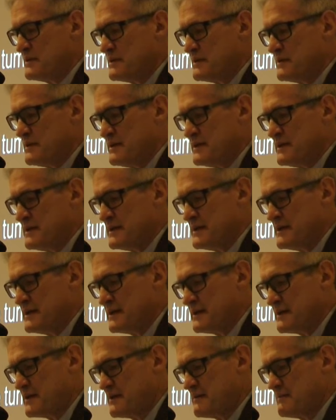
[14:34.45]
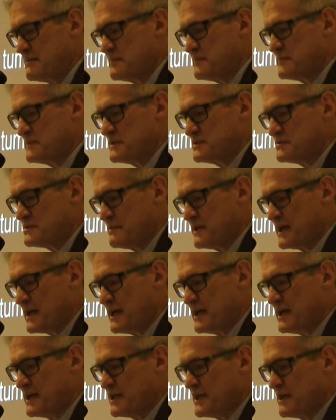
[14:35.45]
The
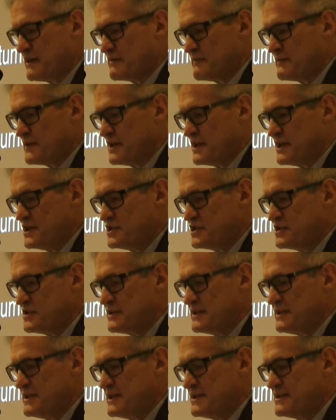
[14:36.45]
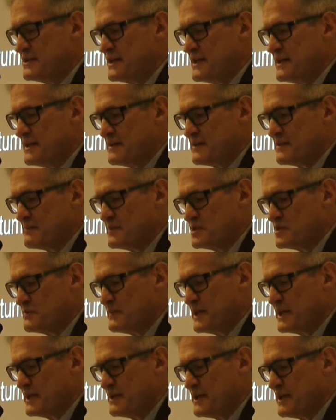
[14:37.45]
trabecular calcification detail is much
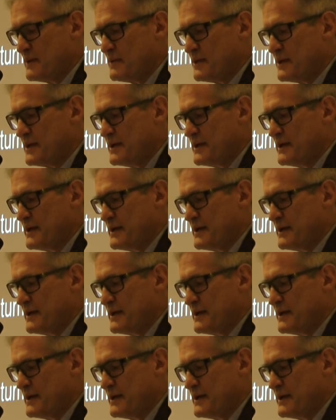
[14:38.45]
better that way.